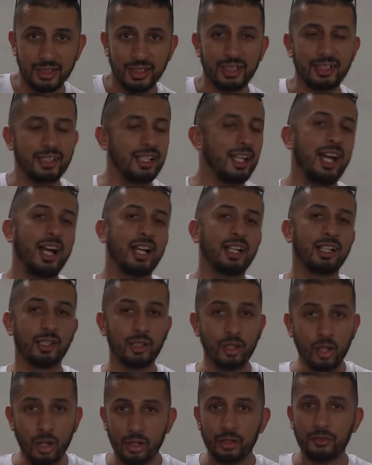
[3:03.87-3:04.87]
there are a
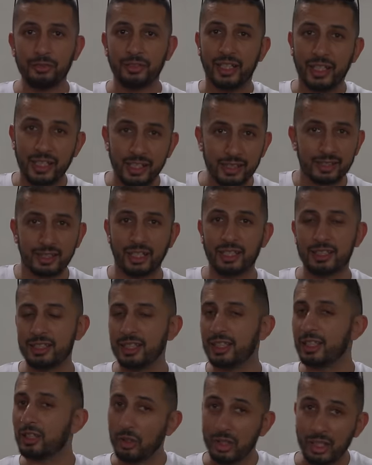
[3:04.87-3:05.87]
lot of E thirty
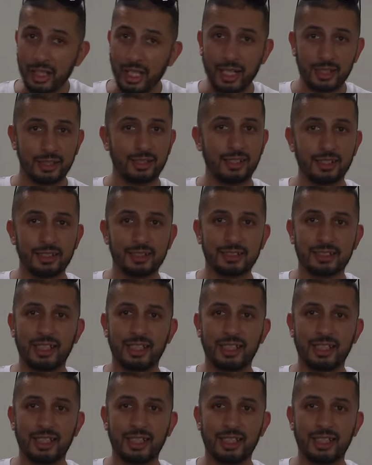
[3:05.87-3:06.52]
collectors